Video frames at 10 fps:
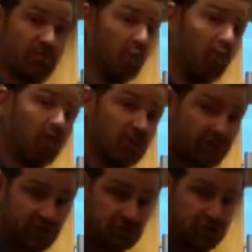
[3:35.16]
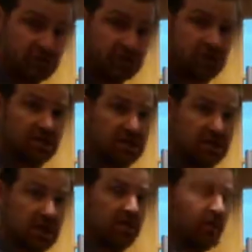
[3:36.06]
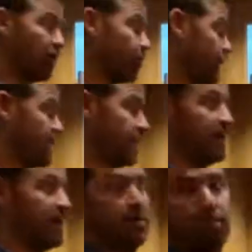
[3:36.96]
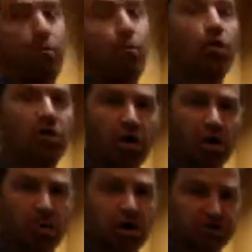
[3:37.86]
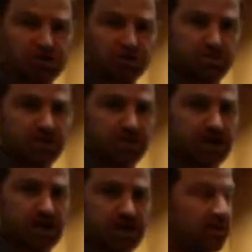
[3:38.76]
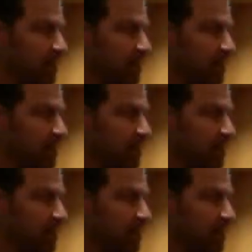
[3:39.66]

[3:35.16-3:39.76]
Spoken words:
more efficient, and they're bringing in more car washes per day.